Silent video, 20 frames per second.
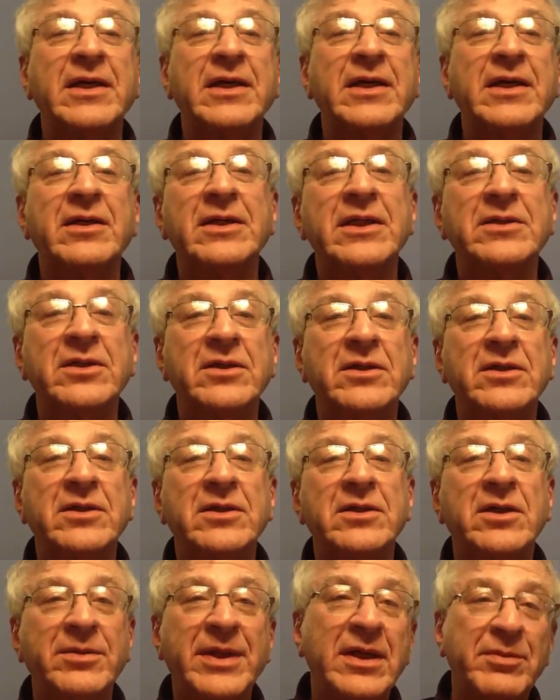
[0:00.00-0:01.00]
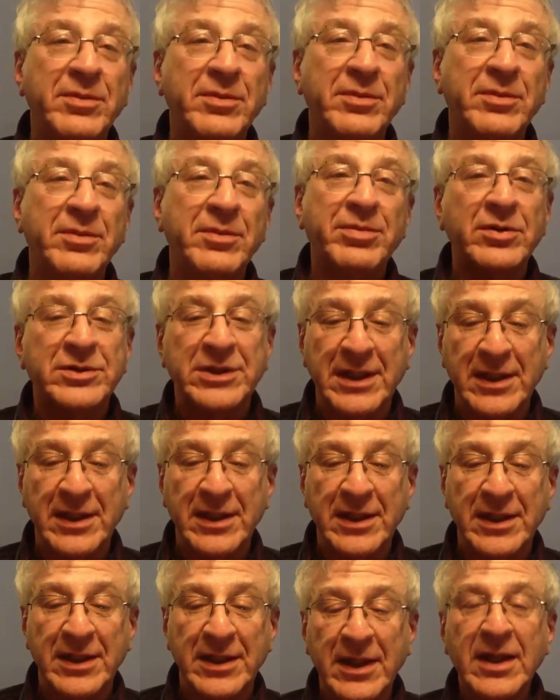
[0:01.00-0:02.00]
area that they're going to be approaching.
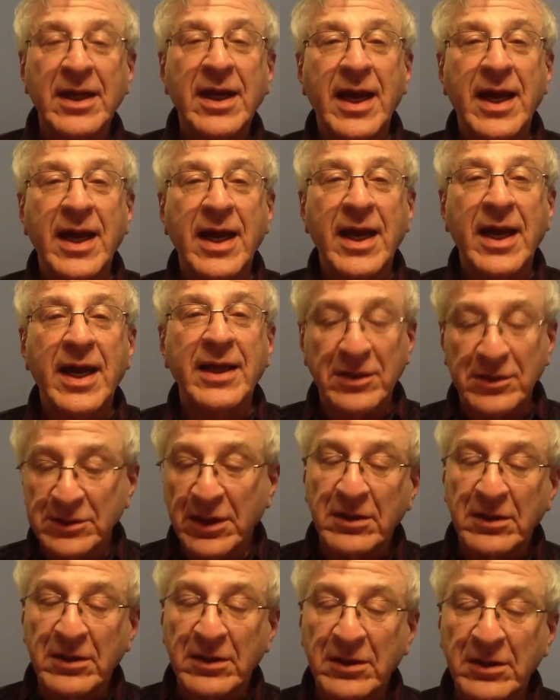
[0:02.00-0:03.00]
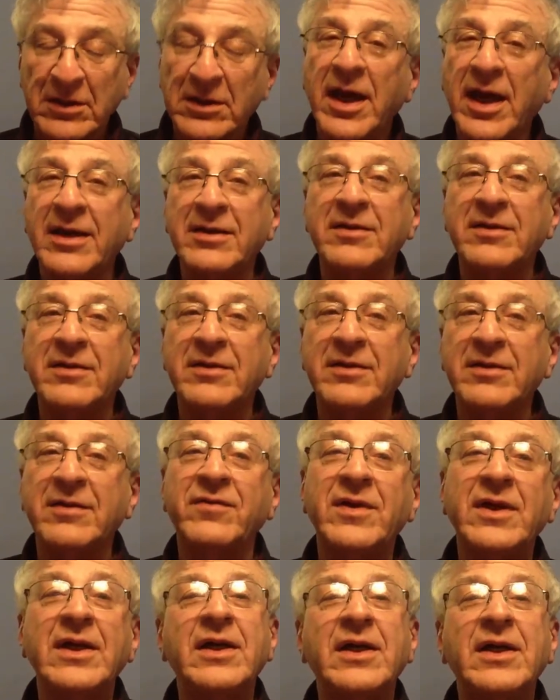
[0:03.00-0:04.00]
And there's a lot of
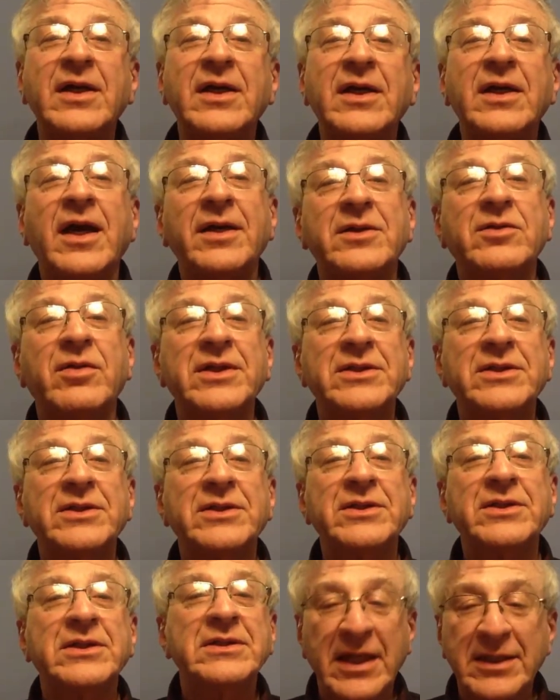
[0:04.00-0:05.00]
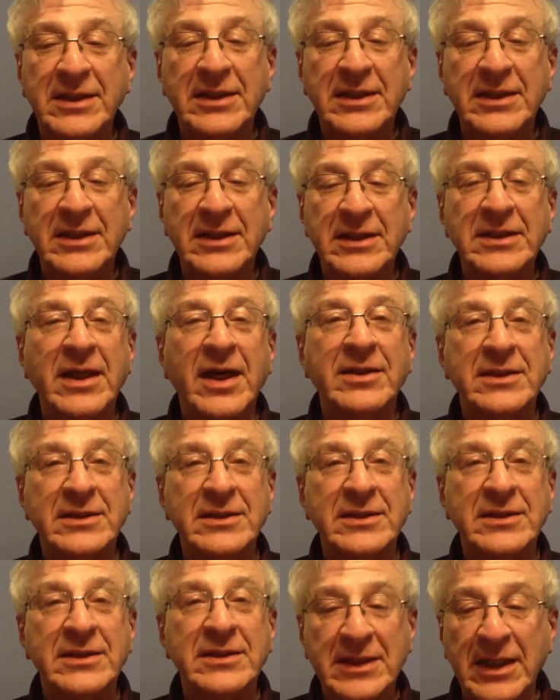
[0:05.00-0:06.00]
other questions on
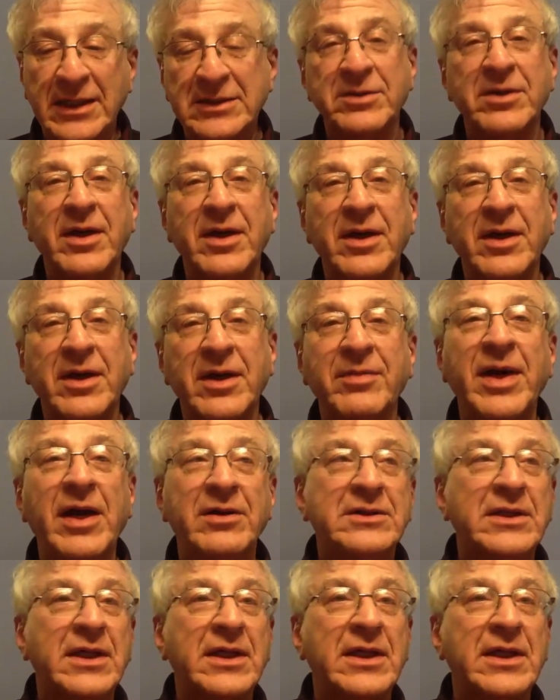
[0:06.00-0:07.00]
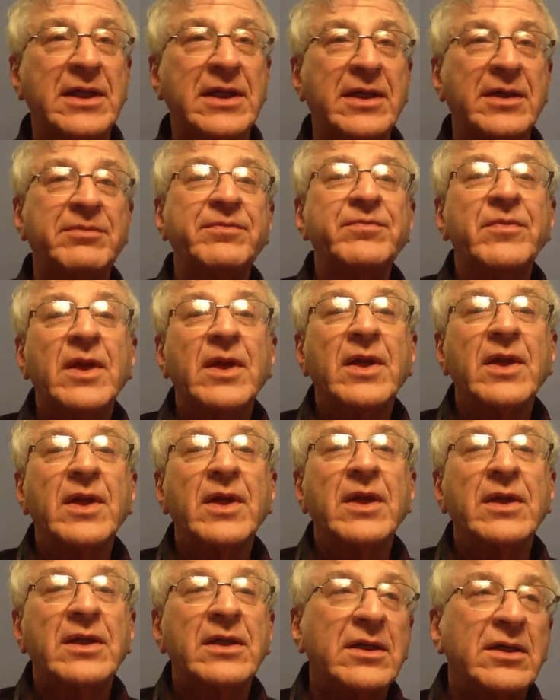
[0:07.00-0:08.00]
this test about
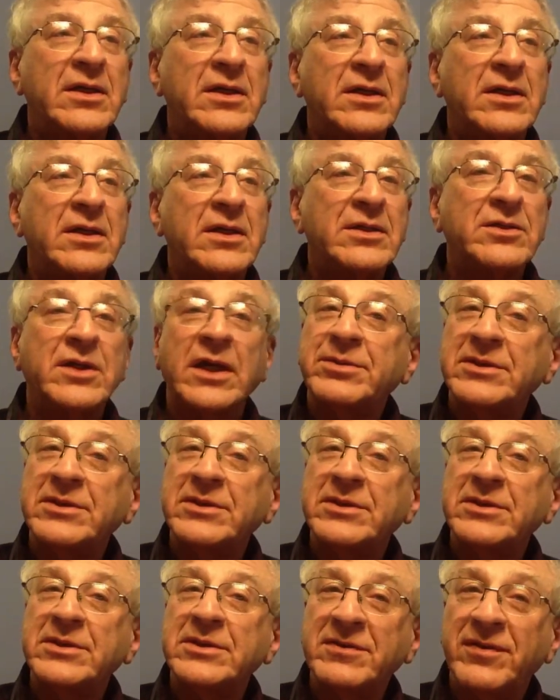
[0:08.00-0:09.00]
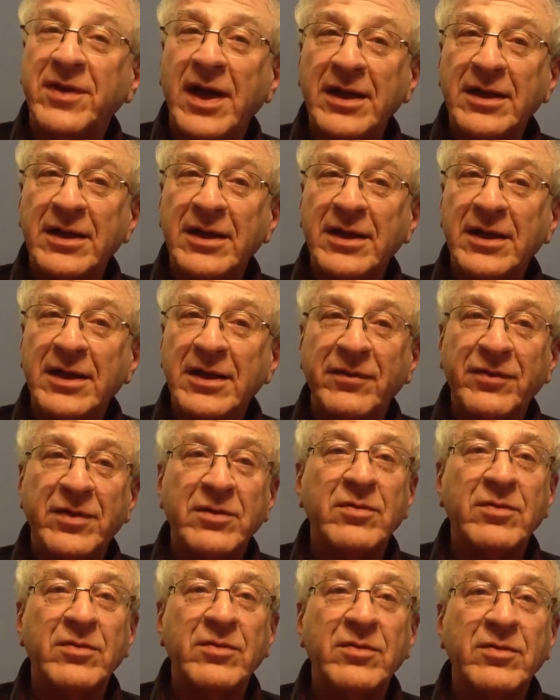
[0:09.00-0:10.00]
you're not supposed to fly if
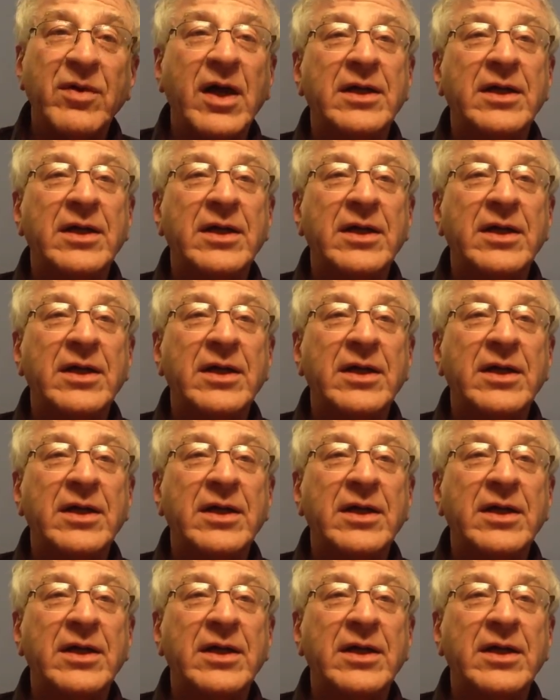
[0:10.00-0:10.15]
you